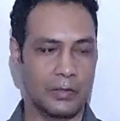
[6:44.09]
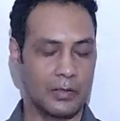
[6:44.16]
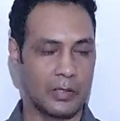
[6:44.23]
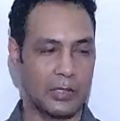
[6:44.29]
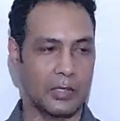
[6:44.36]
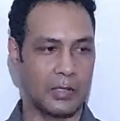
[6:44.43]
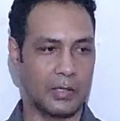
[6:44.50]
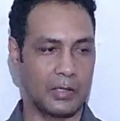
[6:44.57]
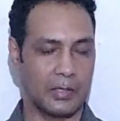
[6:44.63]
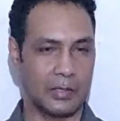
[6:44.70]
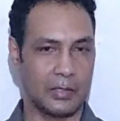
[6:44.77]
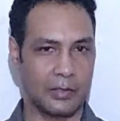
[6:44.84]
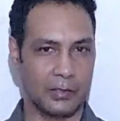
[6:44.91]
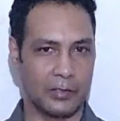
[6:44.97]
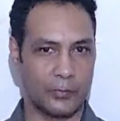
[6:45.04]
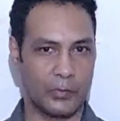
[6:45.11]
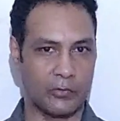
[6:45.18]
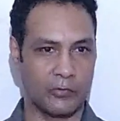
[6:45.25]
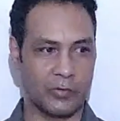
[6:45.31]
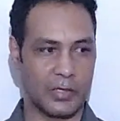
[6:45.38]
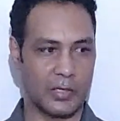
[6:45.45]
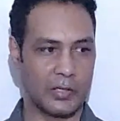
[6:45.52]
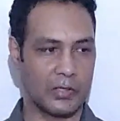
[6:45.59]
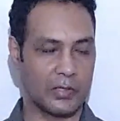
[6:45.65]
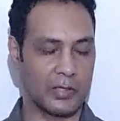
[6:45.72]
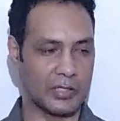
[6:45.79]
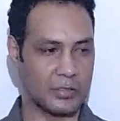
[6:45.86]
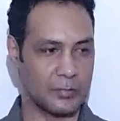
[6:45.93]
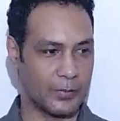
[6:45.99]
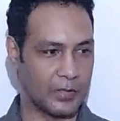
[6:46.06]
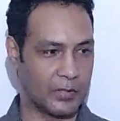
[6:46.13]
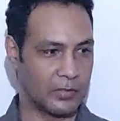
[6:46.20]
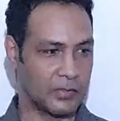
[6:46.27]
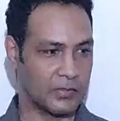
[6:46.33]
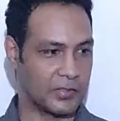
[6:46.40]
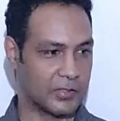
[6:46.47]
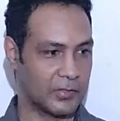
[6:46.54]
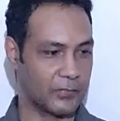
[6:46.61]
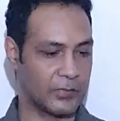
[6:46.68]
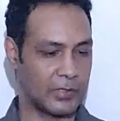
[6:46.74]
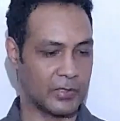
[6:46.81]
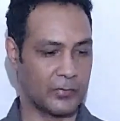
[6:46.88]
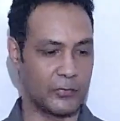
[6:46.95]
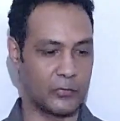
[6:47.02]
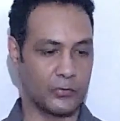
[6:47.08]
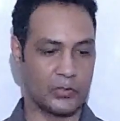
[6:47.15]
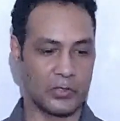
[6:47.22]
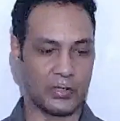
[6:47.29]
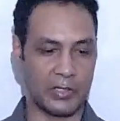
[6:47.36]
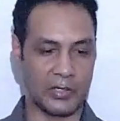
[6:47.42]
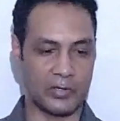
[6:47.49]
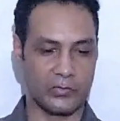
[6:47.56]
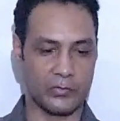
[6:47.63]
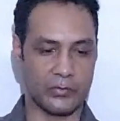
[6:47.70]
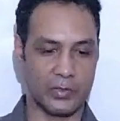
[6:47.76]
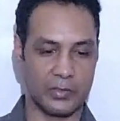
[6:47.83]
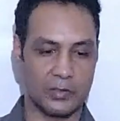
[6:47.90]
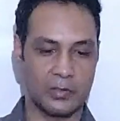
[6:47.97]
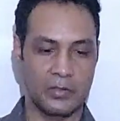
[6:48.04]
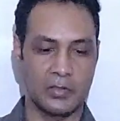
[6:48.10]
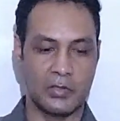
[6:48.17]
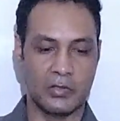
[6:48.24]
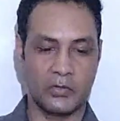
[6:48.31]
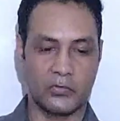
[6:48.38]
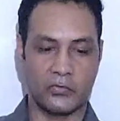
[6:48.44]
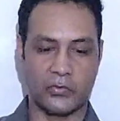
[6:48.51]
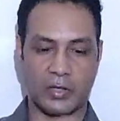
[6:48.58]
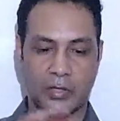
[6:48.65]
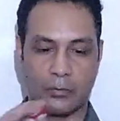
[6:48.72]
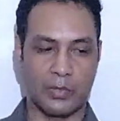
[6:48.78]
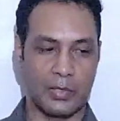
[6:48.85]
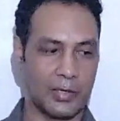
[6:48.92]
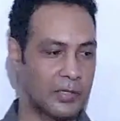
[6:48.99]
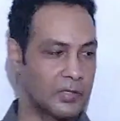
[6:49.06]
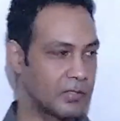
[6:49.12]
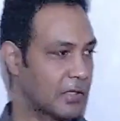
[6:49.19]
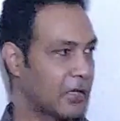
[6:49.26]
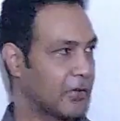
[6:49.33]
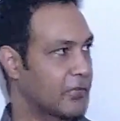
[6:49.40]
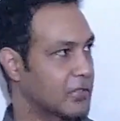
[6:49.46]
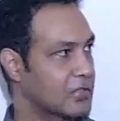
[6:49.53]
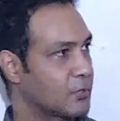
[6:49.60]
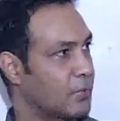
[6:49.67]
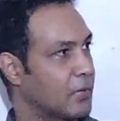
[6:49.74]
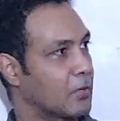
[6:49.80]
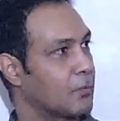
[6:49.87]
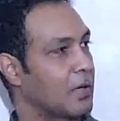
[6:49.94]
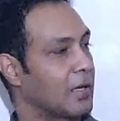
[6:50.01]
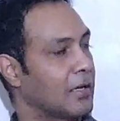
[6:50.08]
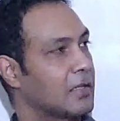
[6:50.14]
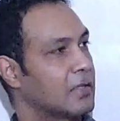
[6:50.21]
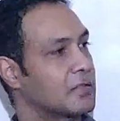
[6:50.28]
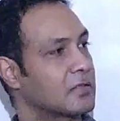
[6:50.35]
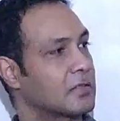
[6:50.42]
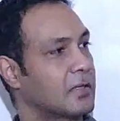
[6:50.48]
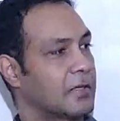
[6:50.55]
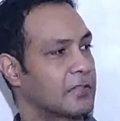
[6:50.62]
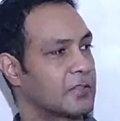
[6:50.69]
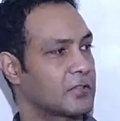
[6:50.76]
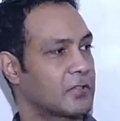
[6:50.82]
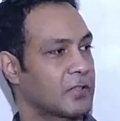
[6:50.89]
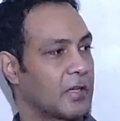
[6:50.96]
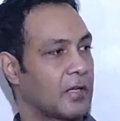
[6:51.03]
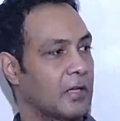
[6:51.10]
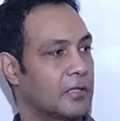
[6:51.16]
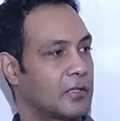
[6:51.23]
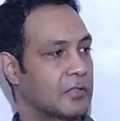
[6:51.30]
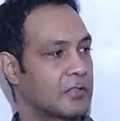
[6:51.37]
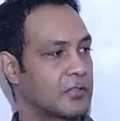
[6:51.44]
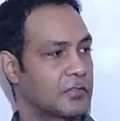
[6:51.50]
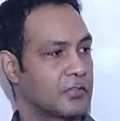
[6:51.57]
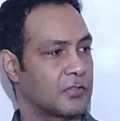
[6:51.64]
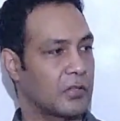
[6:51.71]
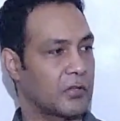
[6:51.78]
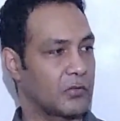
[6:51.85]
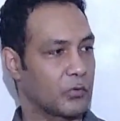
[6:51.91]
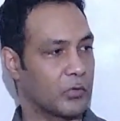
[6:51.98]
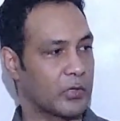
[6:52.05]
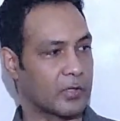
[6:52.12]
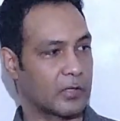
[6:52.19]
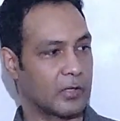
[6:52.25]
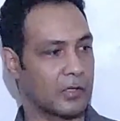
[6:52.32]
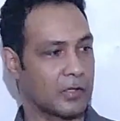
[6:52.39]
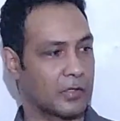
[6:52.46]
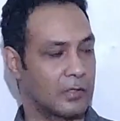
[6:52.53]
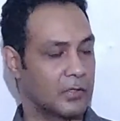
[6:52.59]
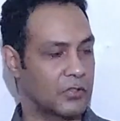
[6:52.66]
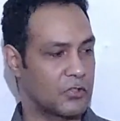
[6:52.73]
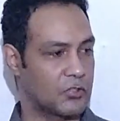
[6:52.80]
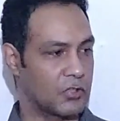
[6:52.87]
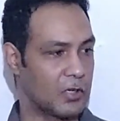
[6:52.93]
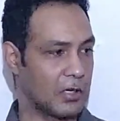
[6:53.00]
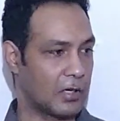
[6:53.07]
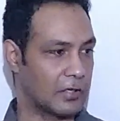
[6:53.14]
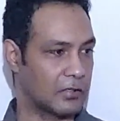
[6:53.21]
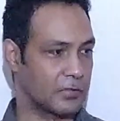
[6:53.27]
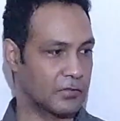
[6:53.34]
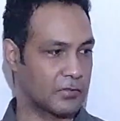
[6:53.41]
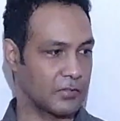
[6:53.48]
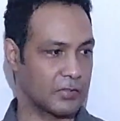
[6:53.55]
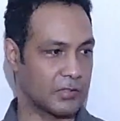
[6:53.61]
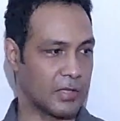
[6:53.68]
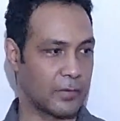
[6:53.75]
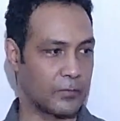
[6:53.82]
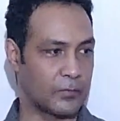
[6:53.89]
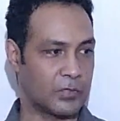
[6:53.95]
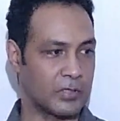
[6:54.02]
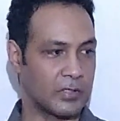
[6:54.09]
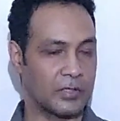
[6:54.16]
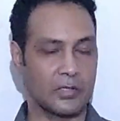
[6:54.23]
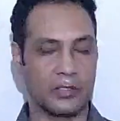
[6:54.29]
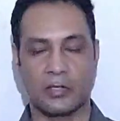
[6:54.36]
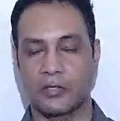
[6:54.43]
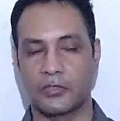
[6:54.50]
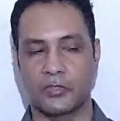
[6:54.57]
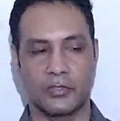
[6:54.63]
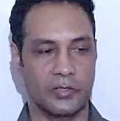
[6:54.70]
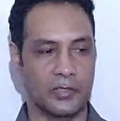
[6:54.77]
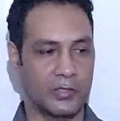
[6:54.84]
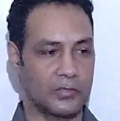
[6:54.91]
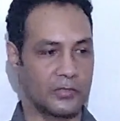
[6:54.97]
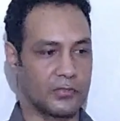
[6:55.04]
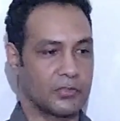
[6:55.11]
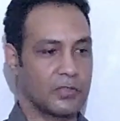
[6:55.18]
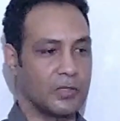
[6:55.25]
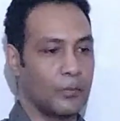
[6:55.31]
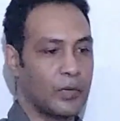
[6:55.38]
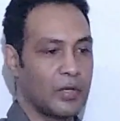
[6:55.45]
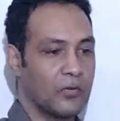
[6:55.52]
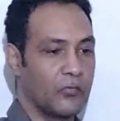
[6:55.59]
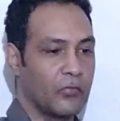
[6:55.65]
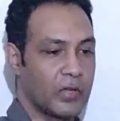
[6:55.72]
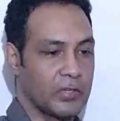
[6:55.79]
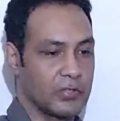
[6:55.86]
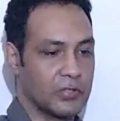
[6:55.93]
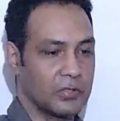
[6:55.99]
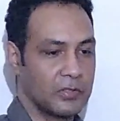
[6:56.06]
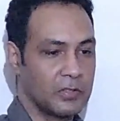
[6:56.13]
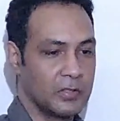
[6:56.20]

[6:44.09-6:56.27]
Let me quickly explain the setup that I'm using. I have a weighing balance, I have a spring balance at stand. This is a Eureka jar, this is the empty container, this is the main weight.